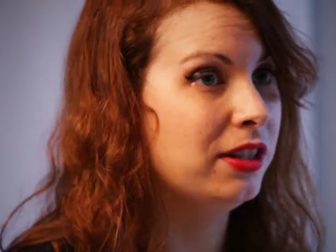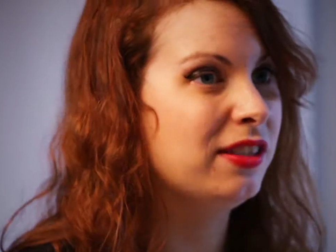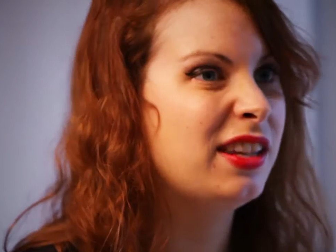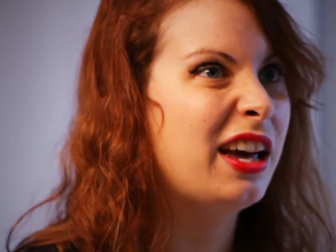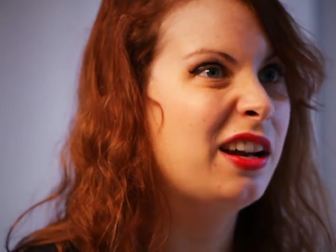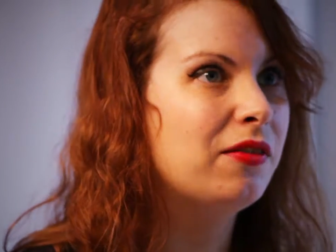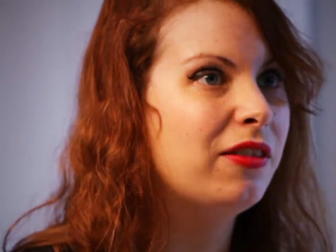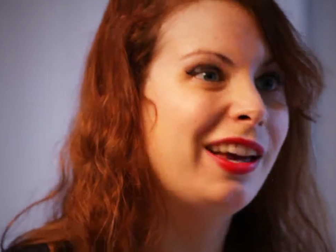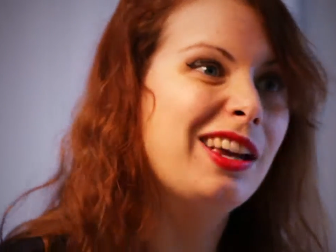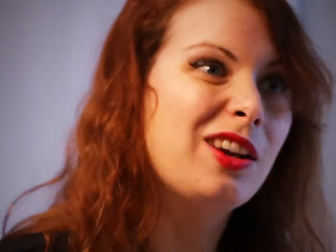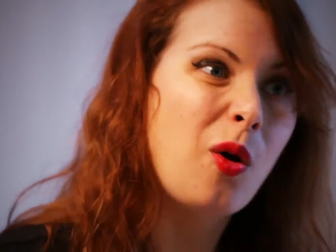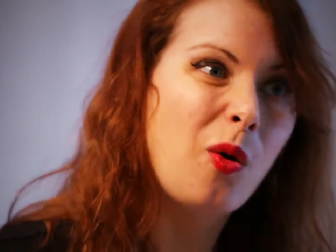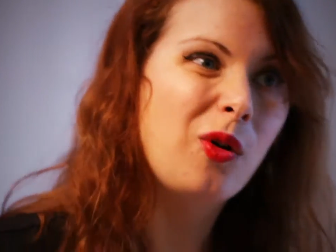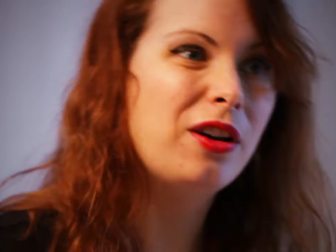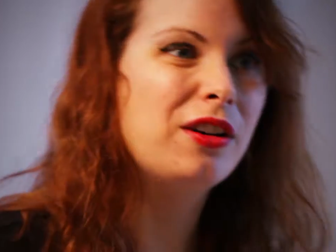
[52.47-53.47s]
It's kind of like an
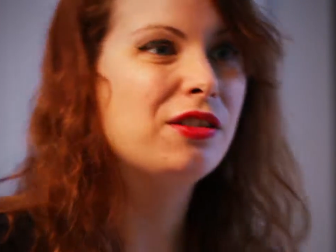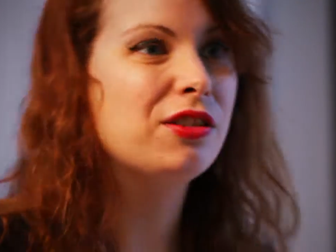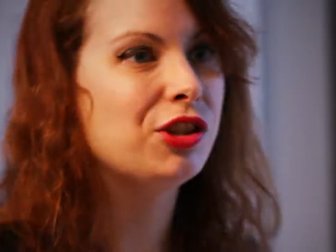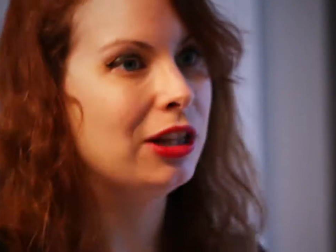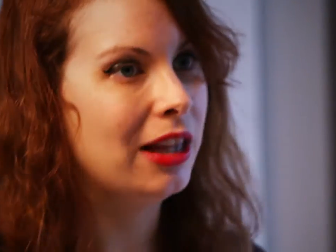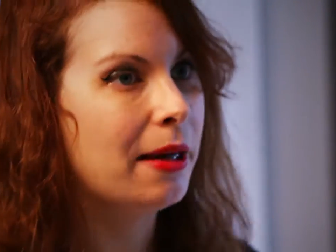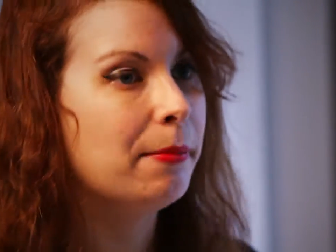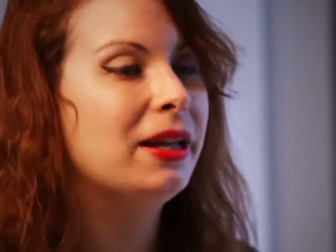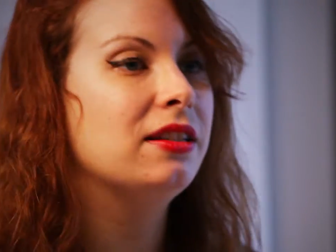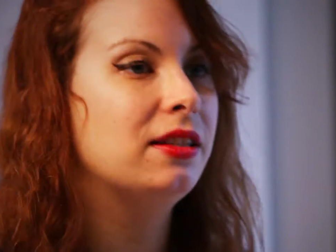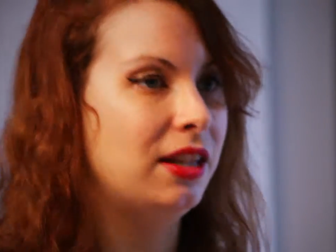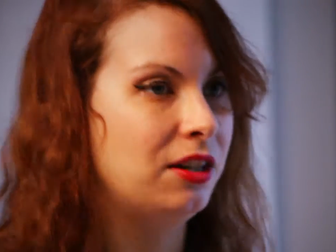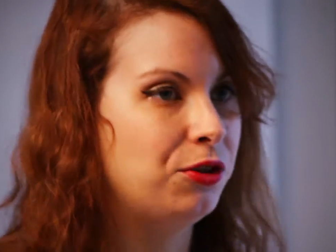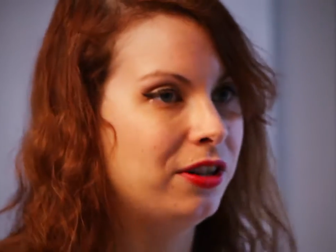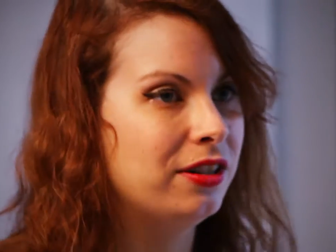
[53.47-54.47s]
orange, lemon,
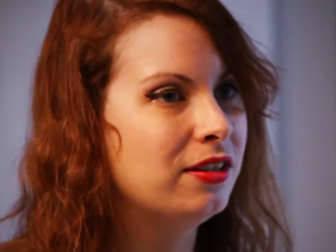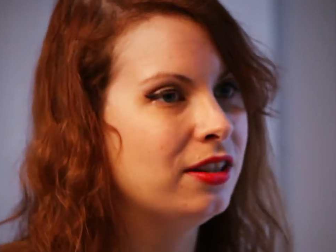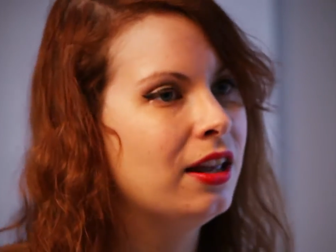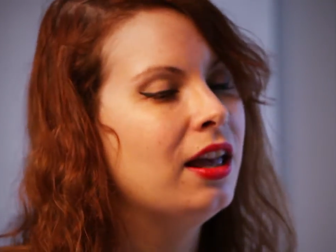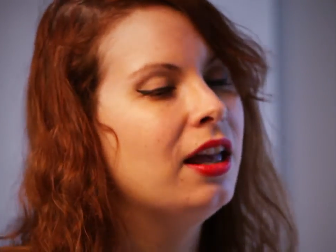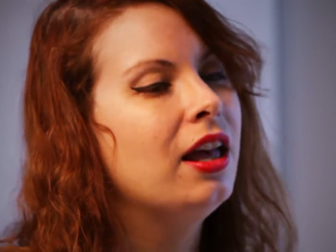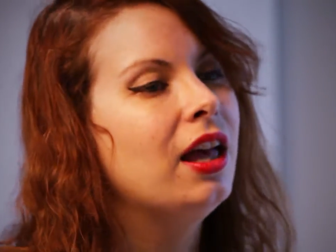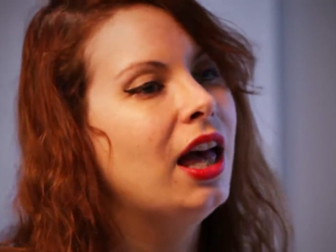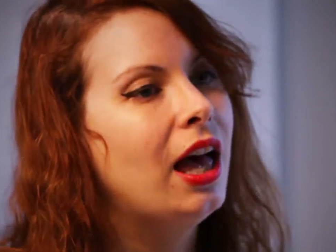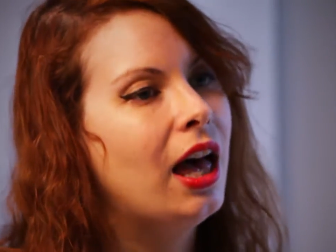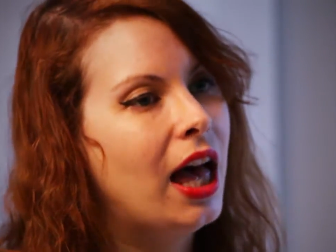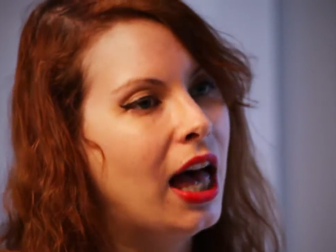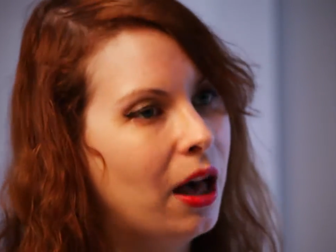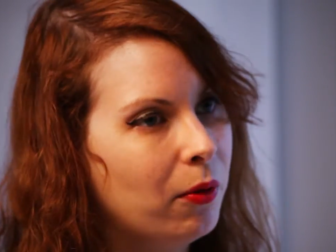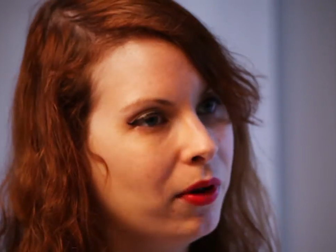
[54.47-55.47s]
citrus.
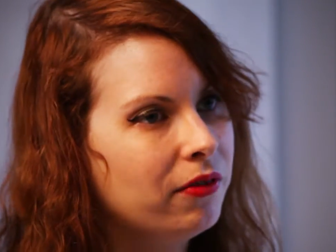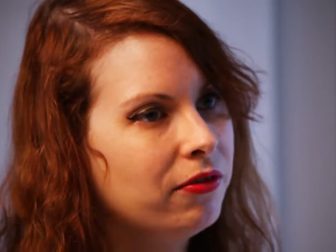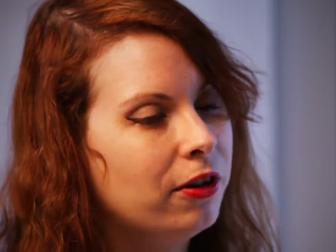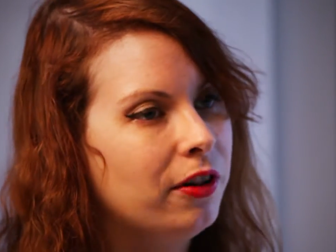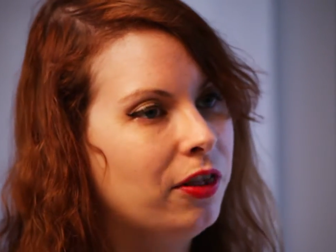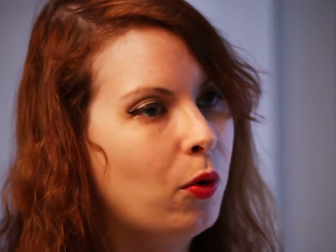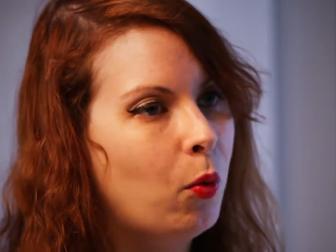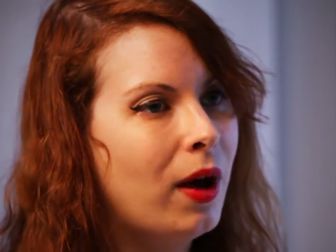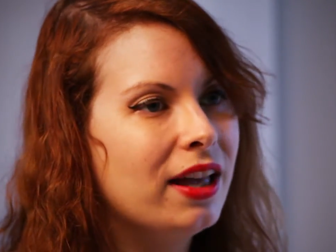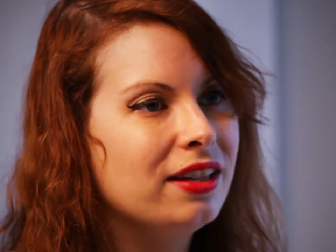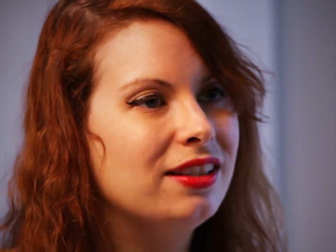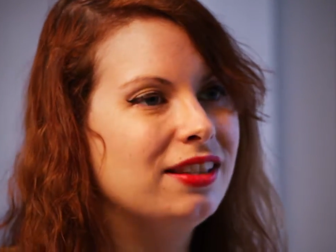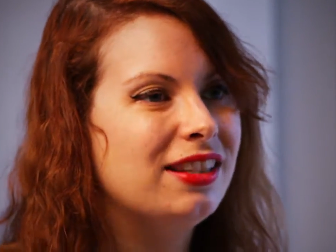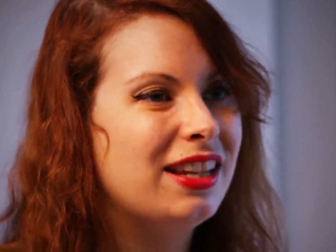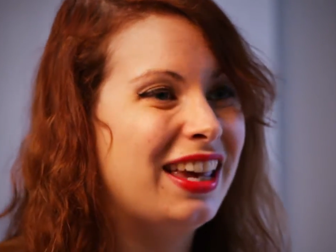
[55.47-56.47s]
However, in the
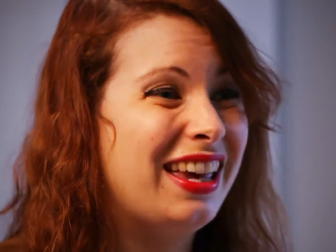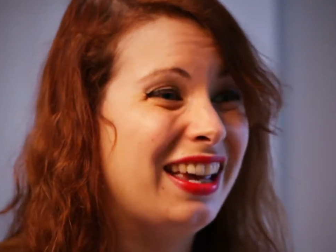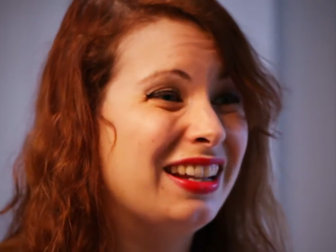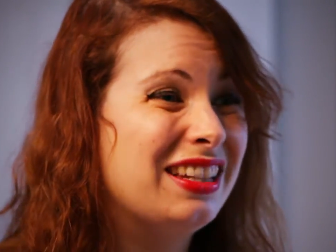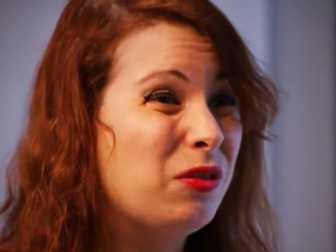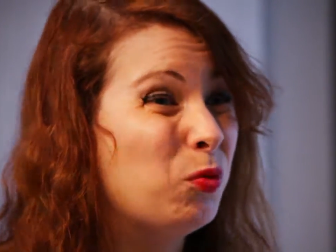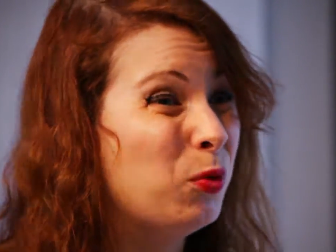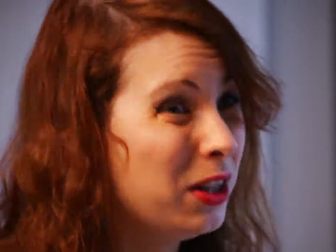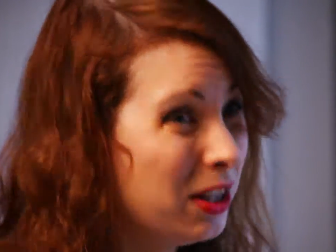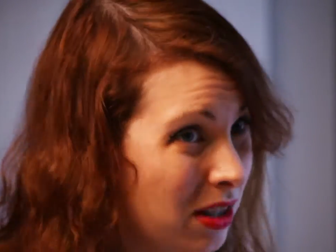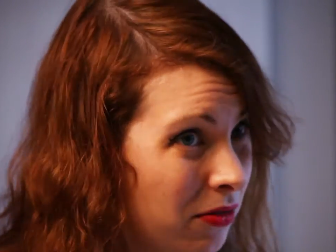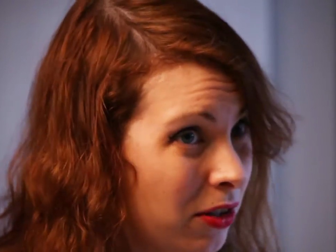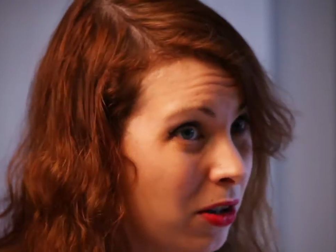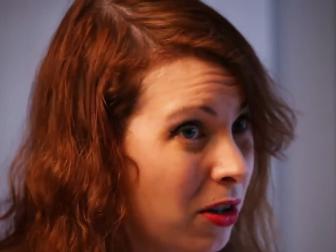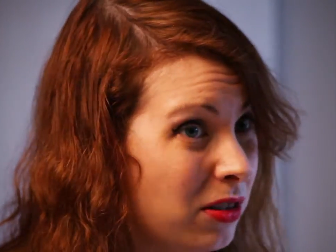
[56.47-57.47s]
West, it's really
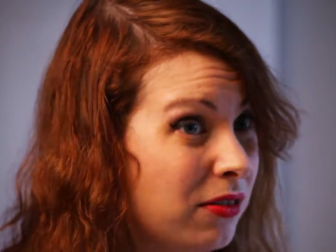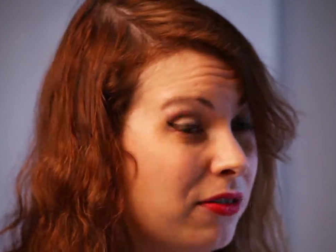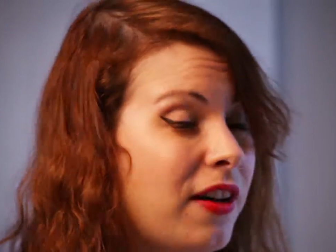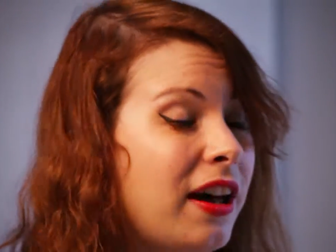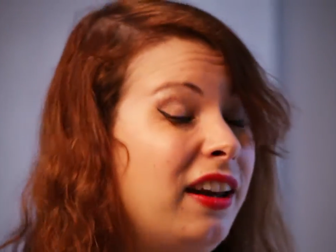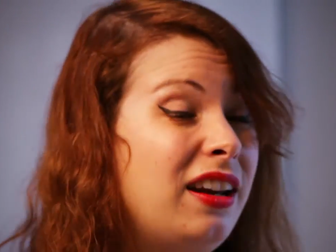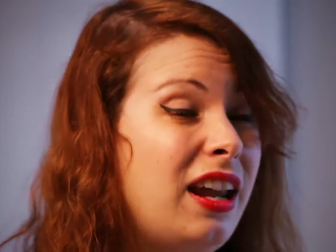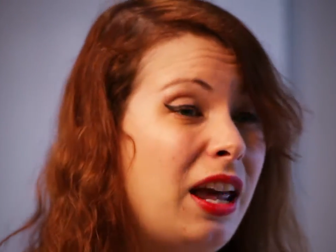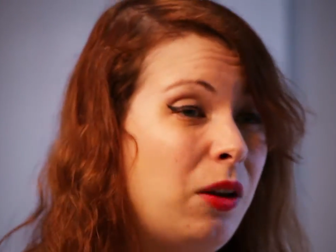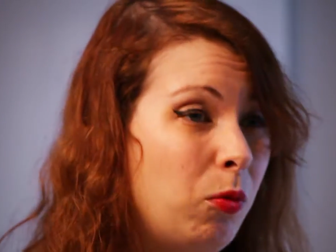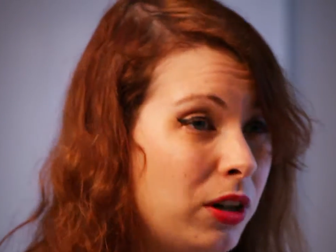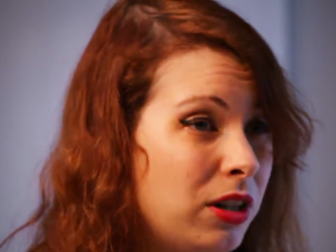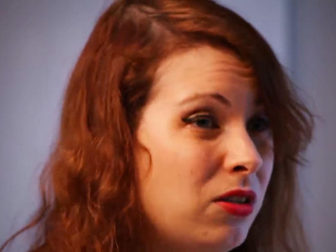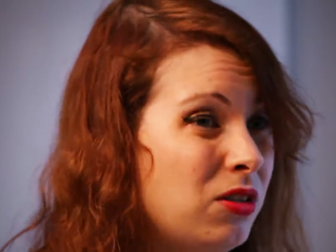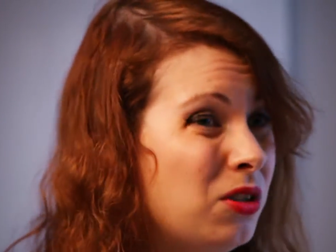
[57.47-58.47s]
difficult to find, and
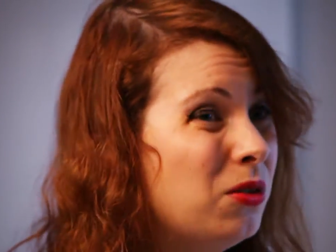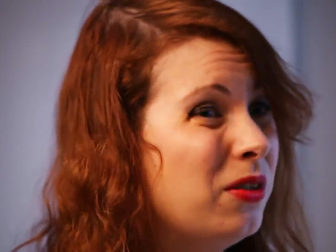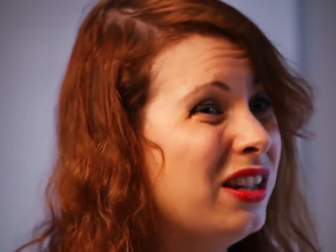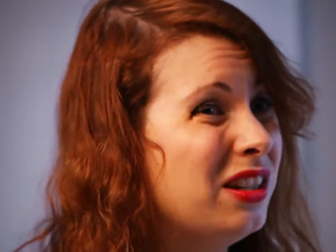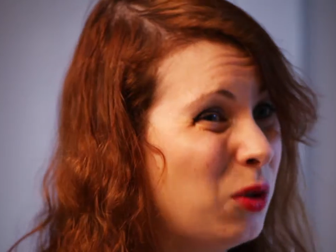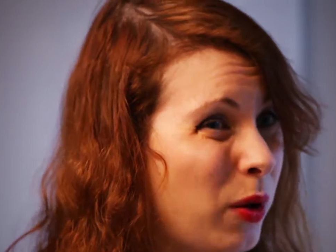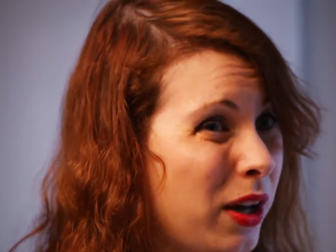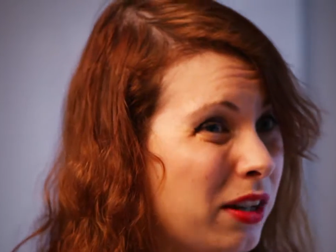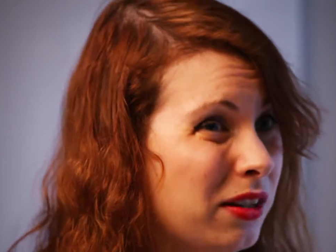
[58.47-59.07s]
when you do, it's quite